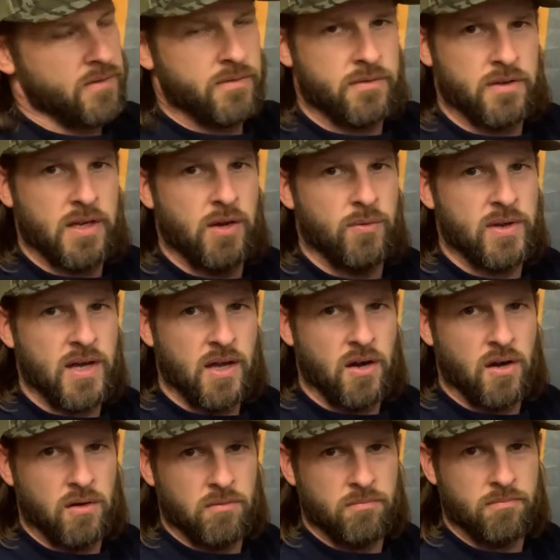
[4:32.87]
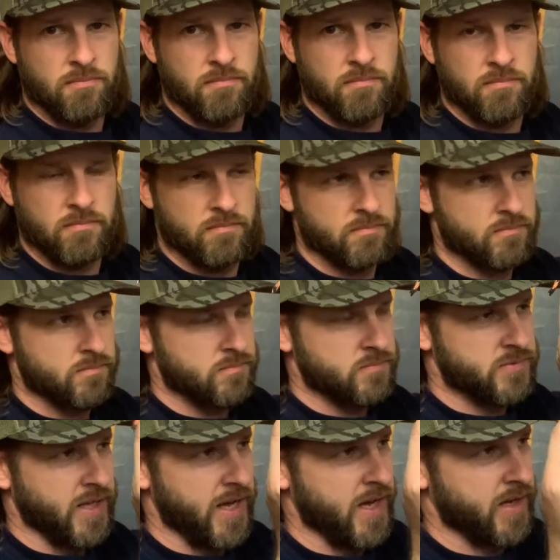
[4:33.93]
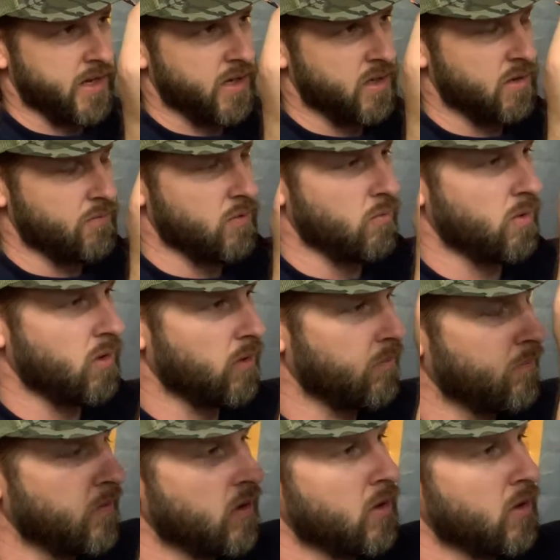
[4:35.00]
so now we got our tag end, if you will.